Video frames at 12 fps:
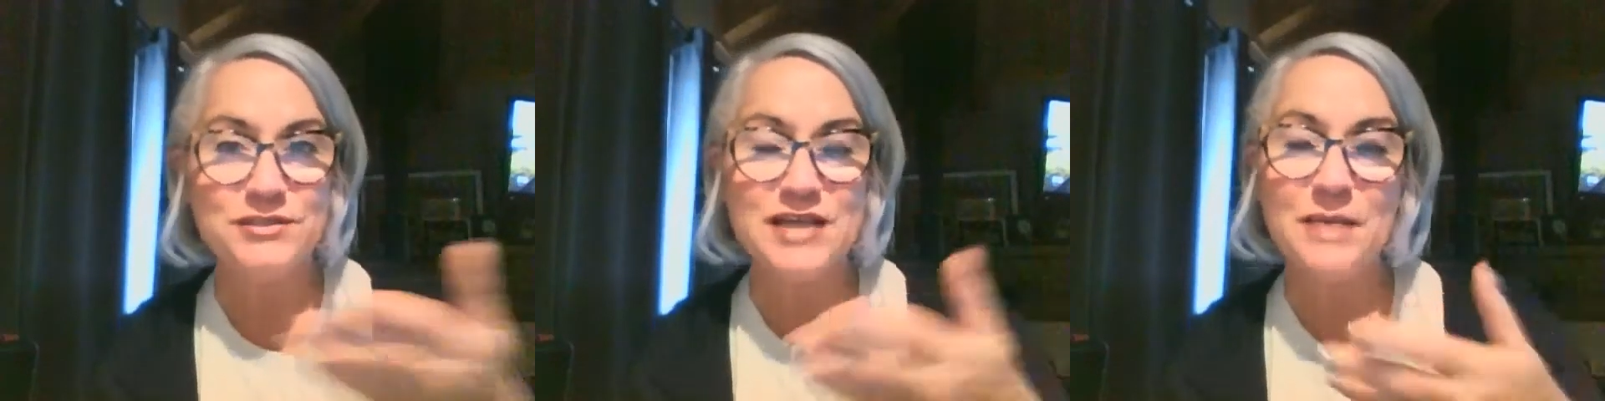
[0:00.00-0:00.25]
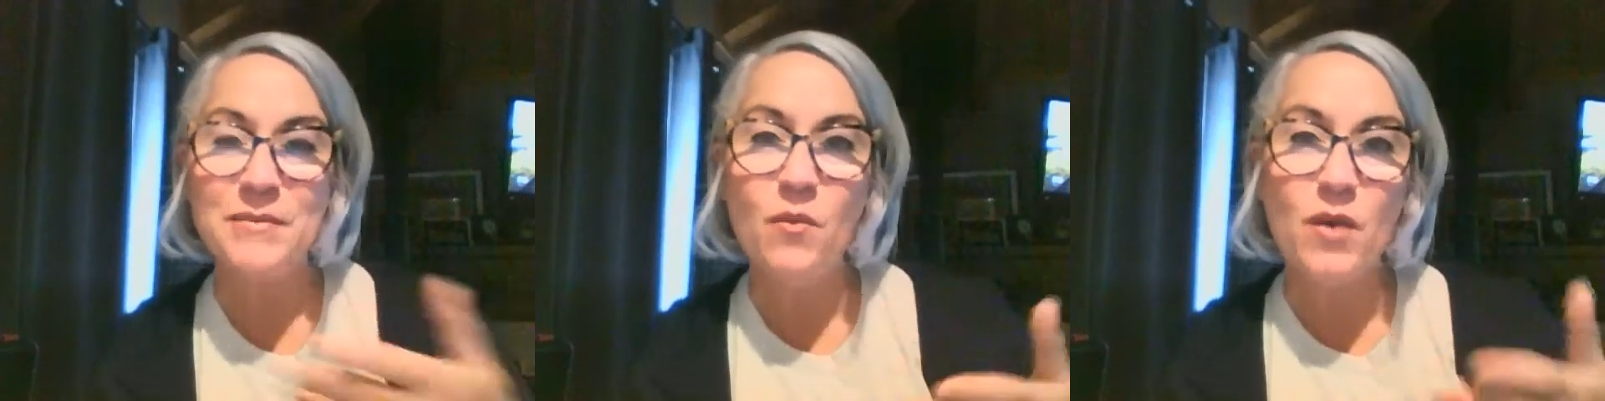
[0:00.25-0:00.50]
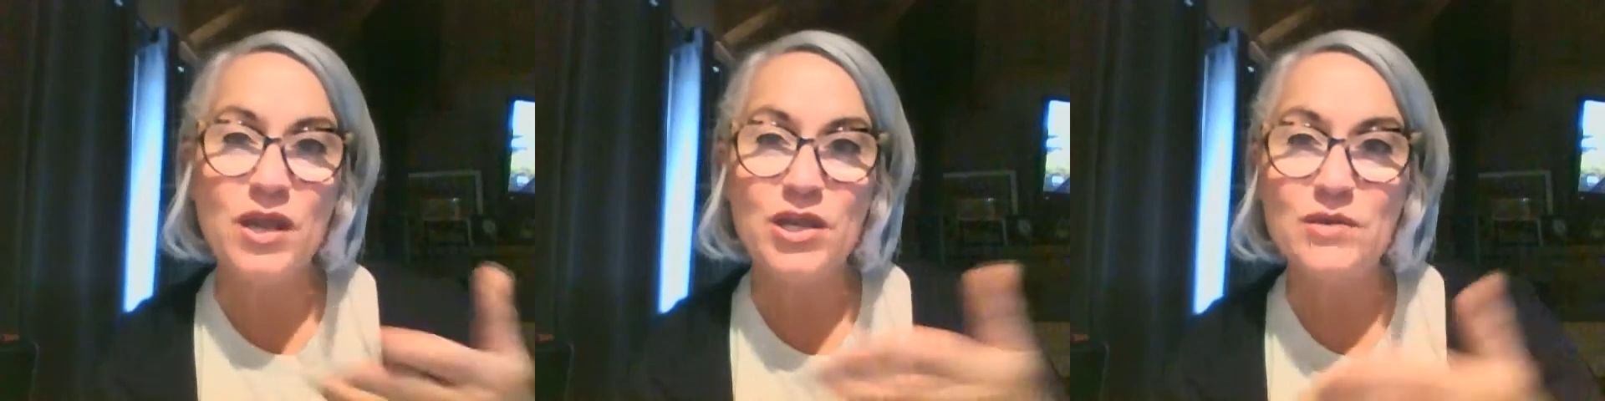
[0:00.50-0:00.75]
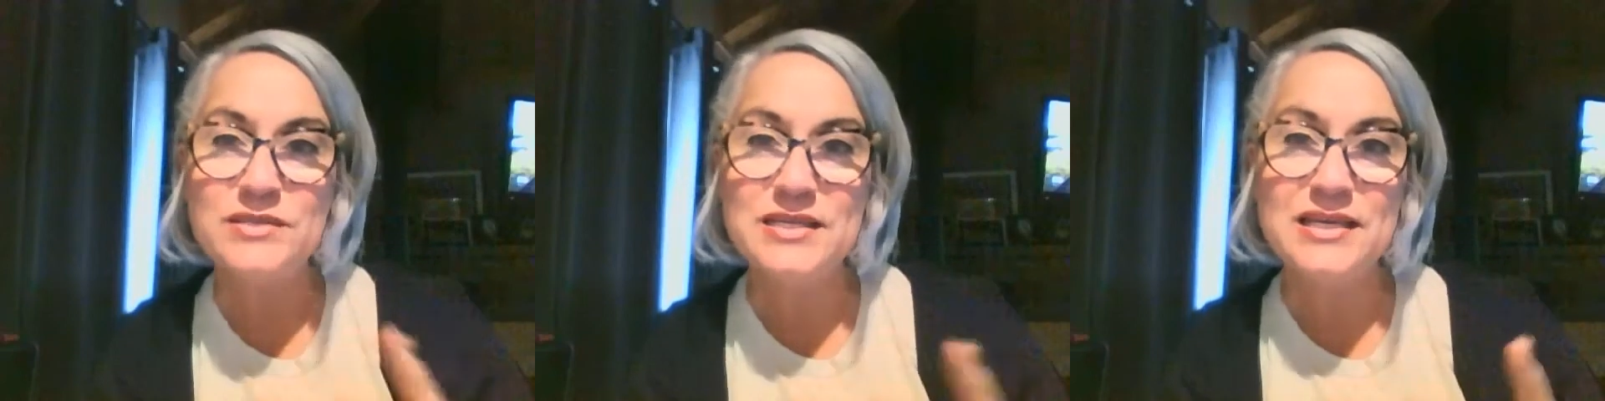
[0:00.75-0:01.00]
Tell me what
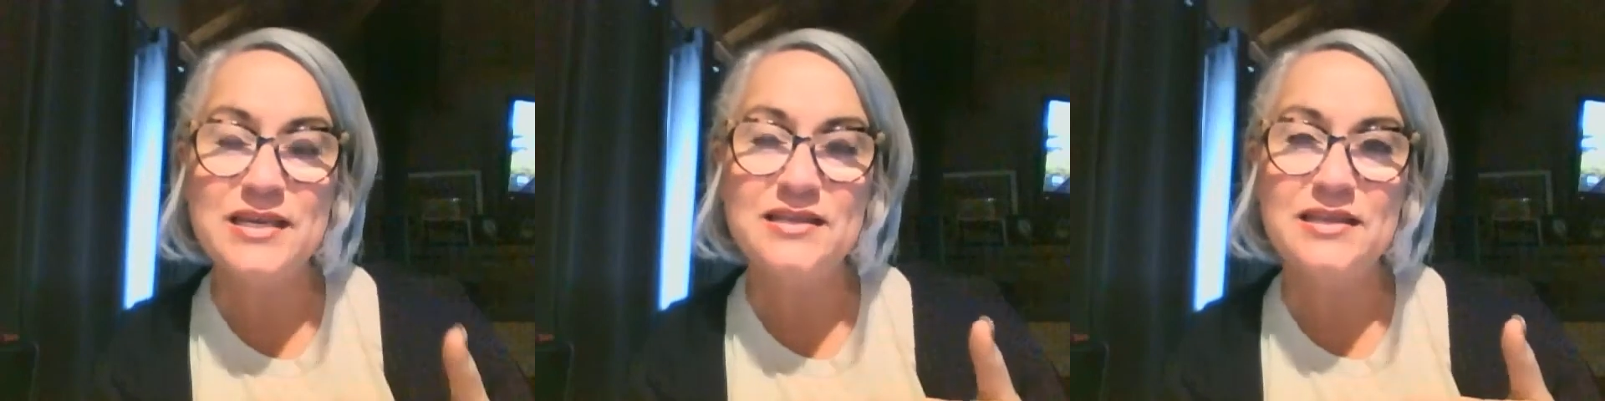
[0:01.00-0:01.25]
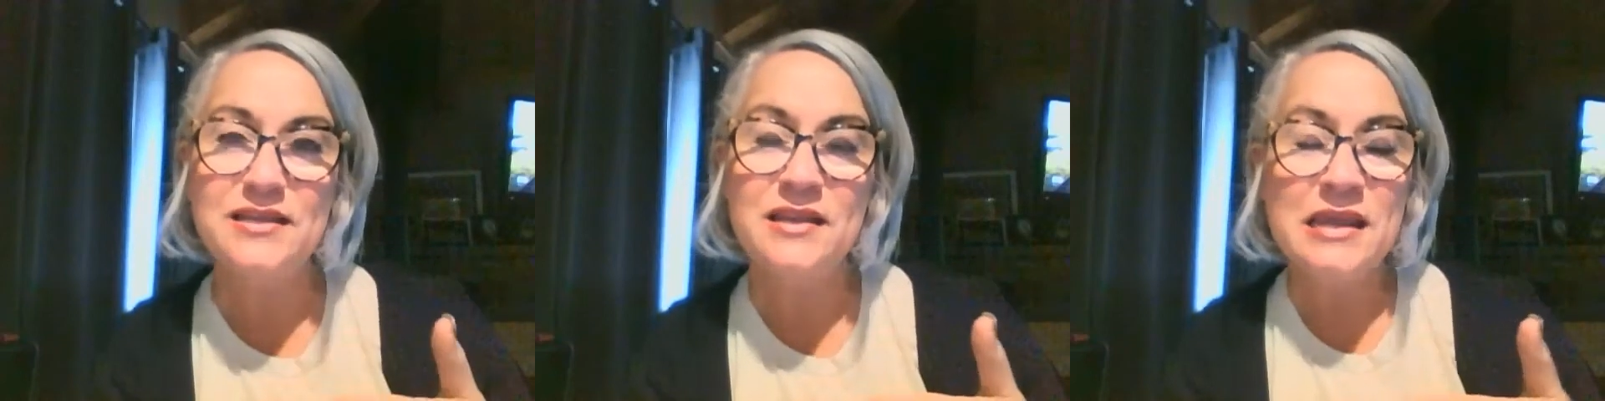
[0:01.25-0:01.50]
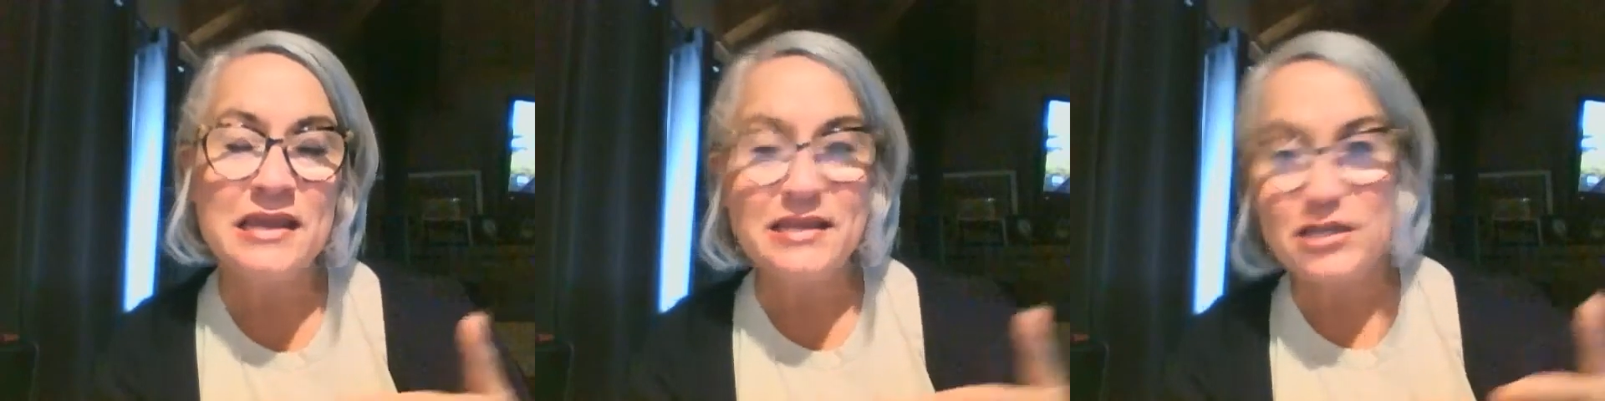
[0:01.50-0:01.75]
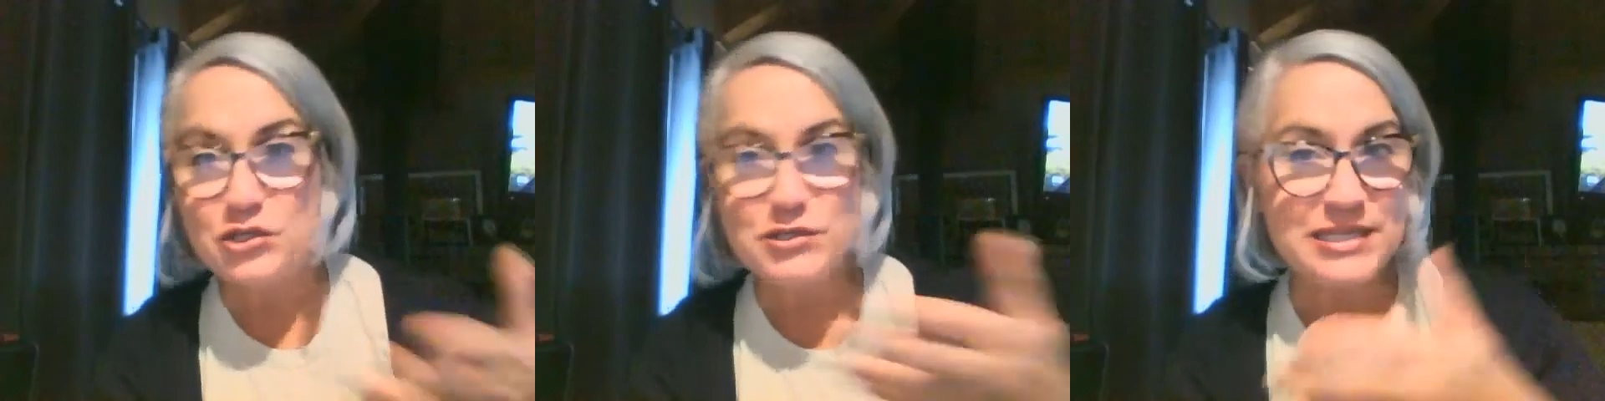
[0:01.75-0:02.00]
you did.
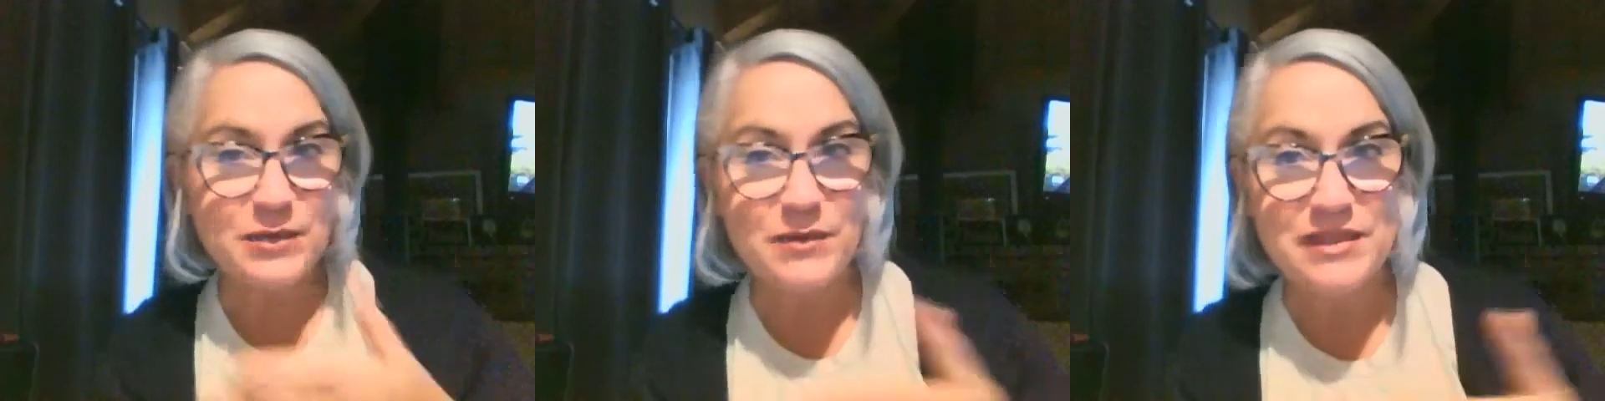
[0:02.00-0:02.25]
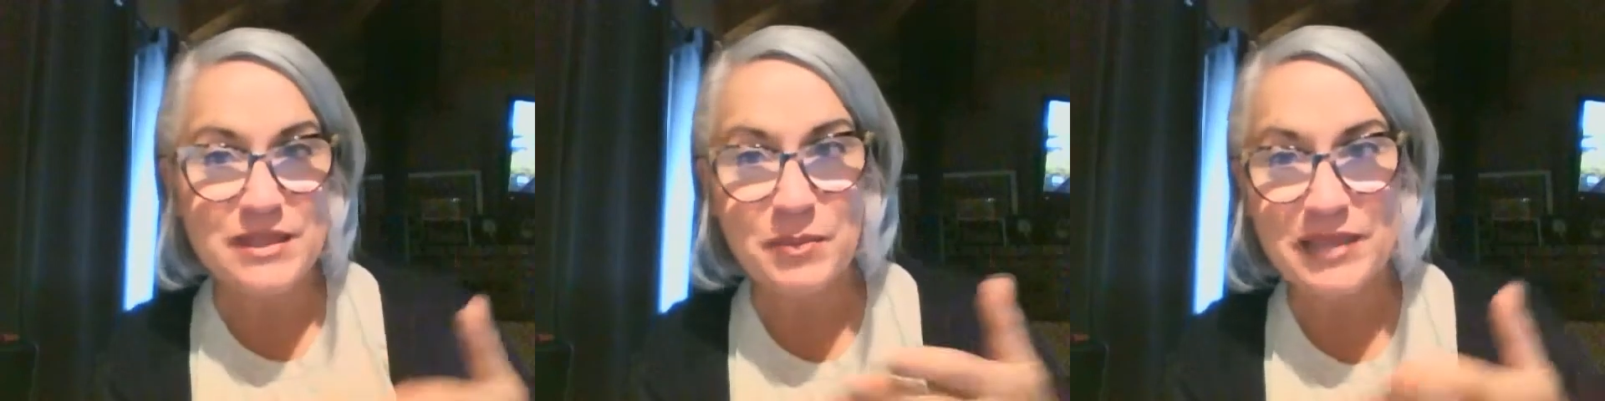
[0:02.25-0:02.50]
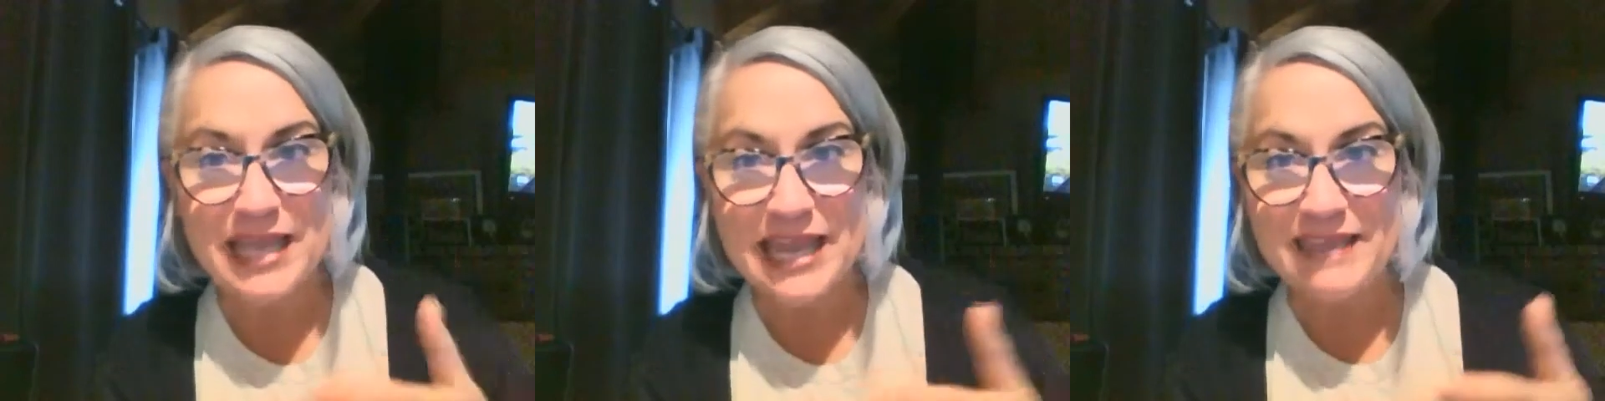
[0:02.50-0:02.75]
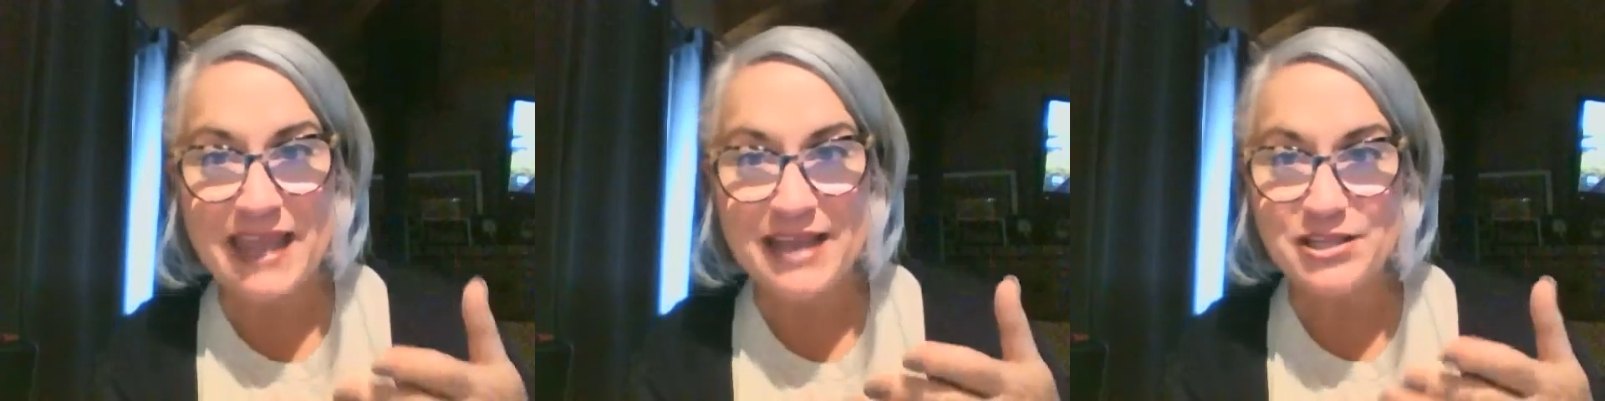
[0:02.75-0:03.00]
Did you stick with the
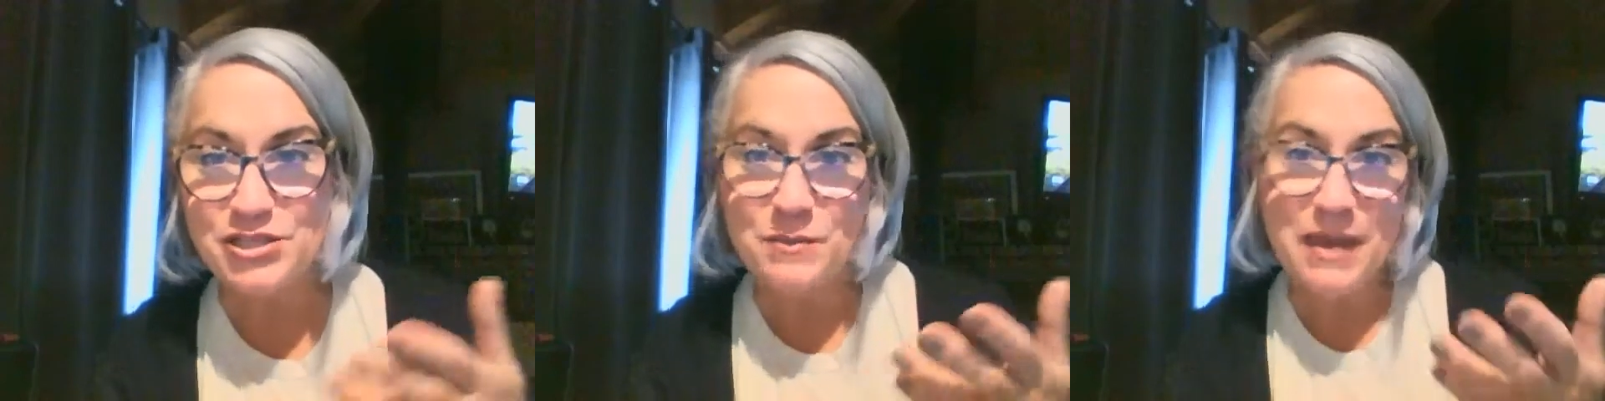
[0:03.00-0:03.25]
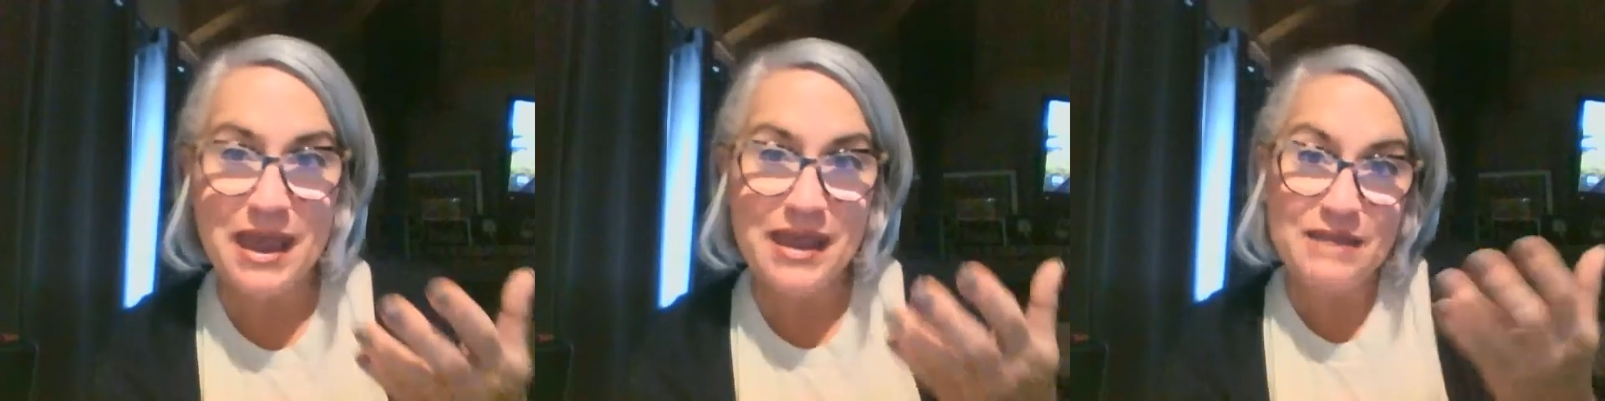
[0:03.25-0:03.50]
plan that you made?